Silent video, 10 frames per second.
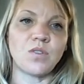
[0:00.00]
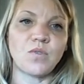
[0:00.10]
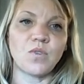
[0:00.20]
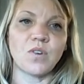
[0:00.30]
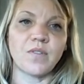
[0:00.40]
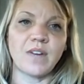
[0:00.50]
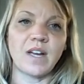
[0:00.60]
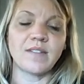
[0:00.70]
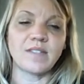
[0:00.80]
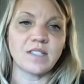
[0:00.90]
4,
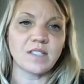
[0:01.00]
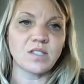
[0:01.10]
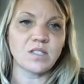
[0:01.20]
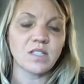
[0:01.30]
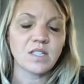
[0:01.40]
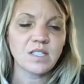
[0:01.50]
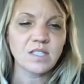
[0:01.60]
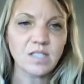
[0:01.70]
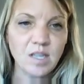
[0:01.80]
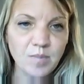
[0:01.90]
5,
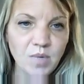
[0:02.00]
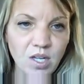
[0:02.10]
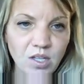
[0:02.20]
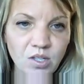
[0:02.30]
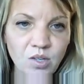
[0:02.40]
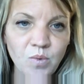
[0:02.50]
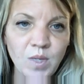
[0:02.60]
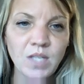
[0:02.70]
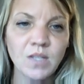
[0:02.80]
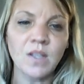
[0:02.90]
6-step color
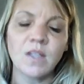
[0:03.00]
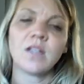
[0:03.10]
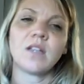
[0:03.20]
wheel.